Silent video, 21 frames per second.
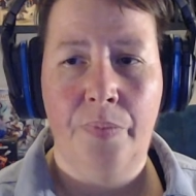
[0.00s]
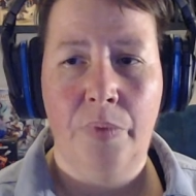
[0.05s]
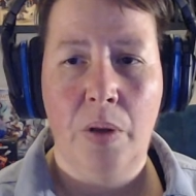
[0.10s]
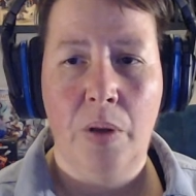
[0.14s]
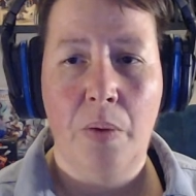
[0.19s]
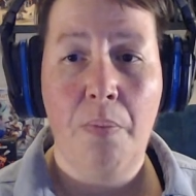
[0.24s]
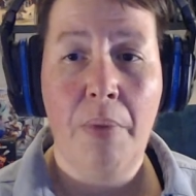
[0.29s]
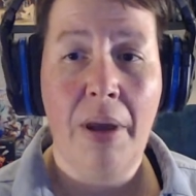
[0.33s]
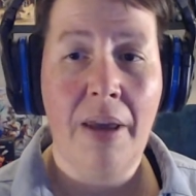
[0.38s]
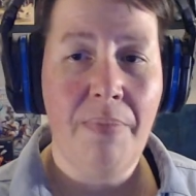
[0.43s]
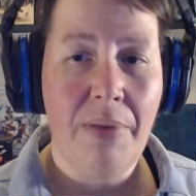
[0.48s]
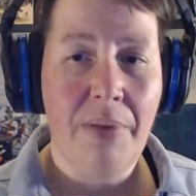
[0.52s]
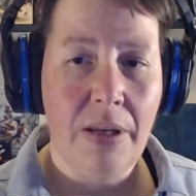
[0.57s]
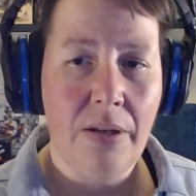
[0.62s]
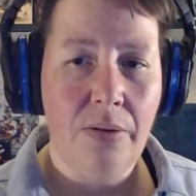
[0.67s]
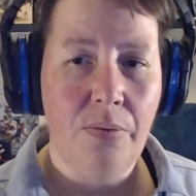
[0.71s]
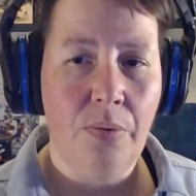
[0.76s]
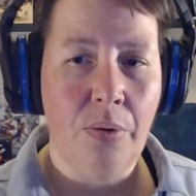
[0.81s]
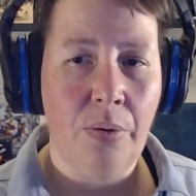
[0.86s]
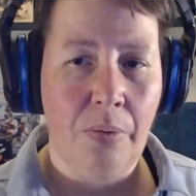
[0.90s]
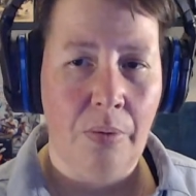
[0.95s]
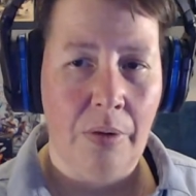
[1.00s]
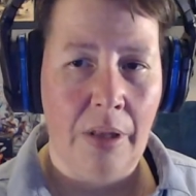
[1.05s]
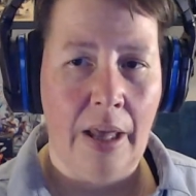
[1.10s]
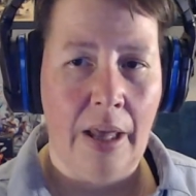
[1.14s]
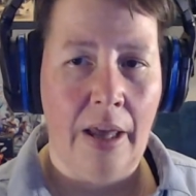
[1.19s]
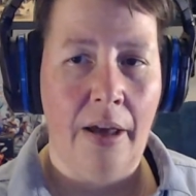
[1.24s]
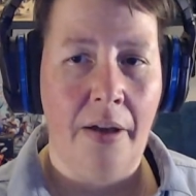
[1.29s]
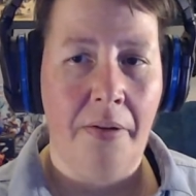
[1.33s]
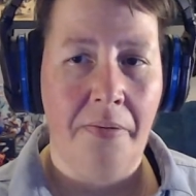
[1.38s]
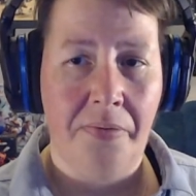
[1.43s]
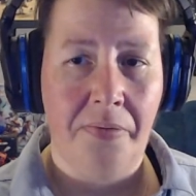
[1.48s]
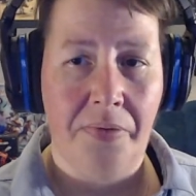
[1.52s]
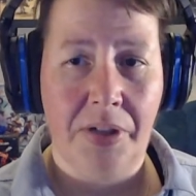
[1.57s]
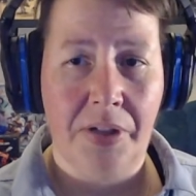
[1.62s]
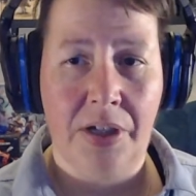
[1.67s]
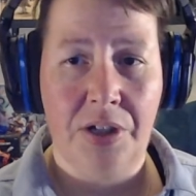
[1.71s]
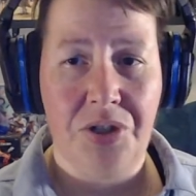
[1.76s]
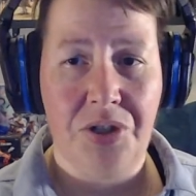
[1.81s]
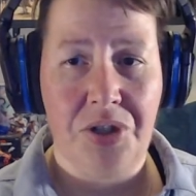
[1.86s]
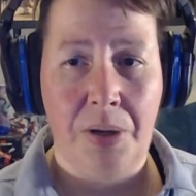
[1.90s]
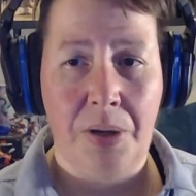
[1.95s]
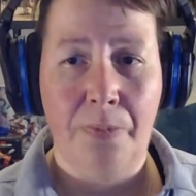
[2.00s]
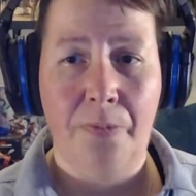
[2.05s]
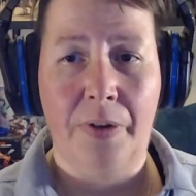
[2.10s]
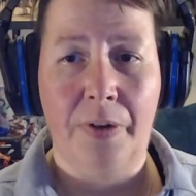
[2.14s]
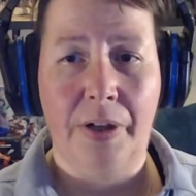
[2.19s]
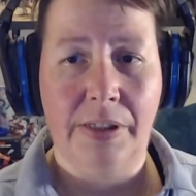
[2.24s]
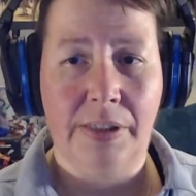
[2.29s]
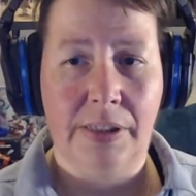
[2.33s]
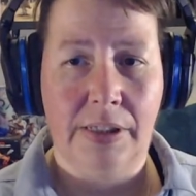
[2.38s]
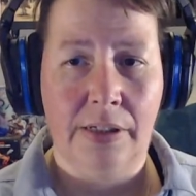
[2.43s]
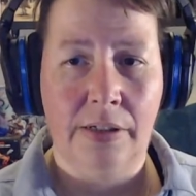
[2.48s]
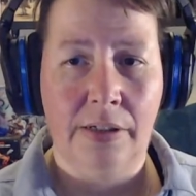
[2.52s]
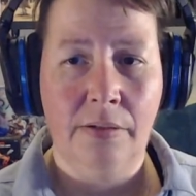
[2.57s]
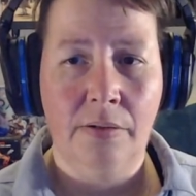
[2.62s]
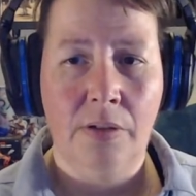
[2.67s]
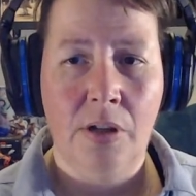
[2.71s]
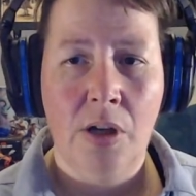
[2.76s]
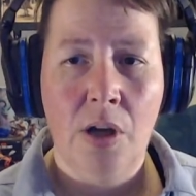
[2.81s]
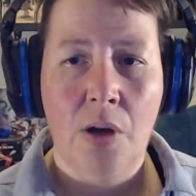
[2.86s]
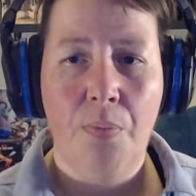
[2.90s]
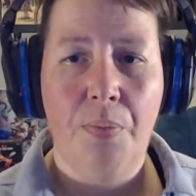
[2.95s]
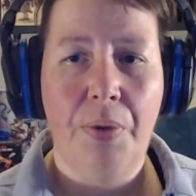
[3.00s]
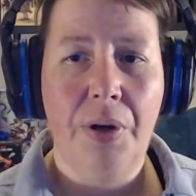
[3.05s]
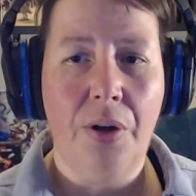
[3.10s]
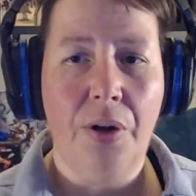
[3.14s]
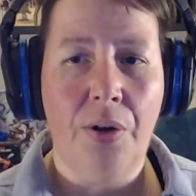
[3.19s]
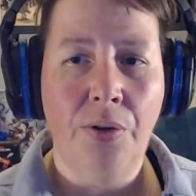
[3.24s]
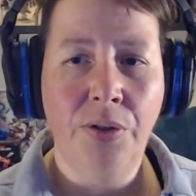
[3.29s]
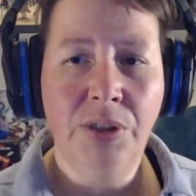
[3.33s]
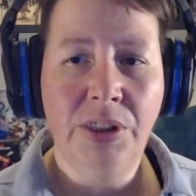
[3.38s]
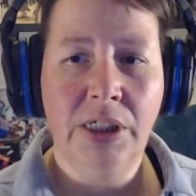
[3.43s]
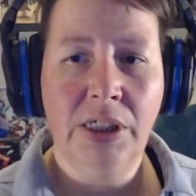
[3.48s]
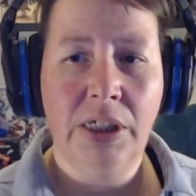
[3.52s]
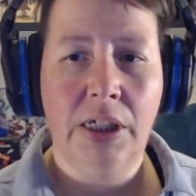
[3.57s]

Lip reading: maybe we will have the Kajim fight scene, but only